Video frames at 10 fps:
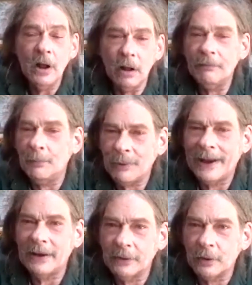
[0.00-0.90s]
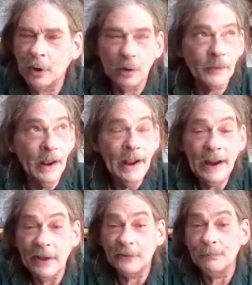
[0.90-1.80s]
of the planet Earth
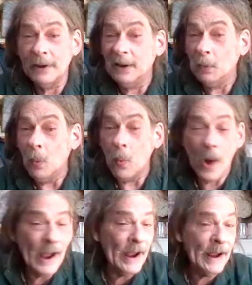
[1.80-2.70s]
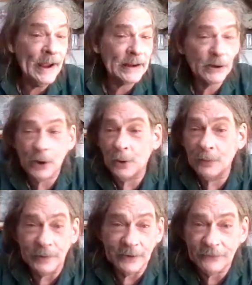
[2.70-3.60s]
has been
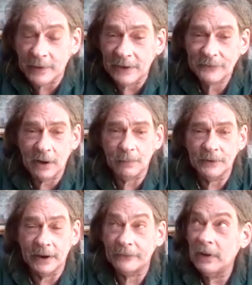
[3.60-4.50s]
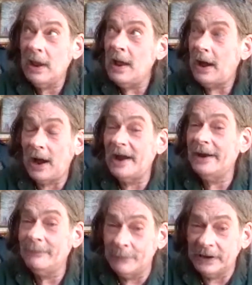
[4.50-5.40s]
wacko these last couple days.
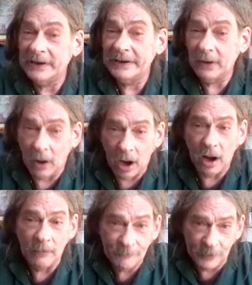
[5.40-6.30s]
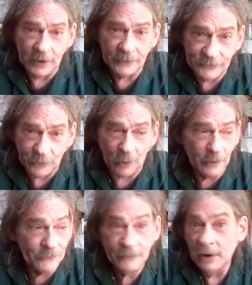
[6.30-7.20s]
I mean, off the
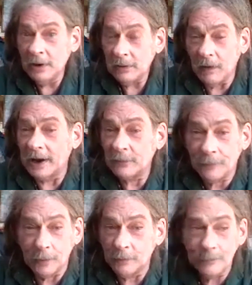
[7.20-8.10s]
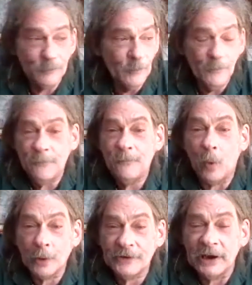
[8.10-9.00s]
charts, like for
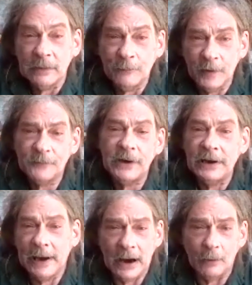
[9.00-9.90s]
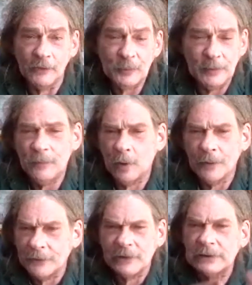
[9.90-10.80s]
14, 15 hours before
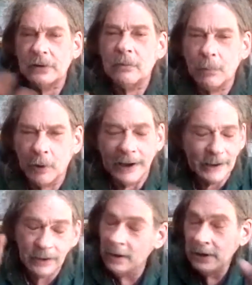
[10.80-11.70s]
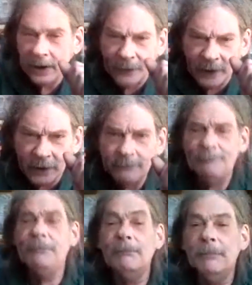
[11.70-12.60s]
there's a little break, and then
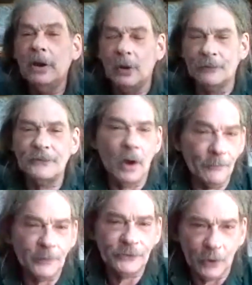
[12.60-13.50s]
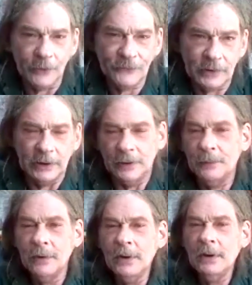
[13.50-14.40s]
it goes off the charts again.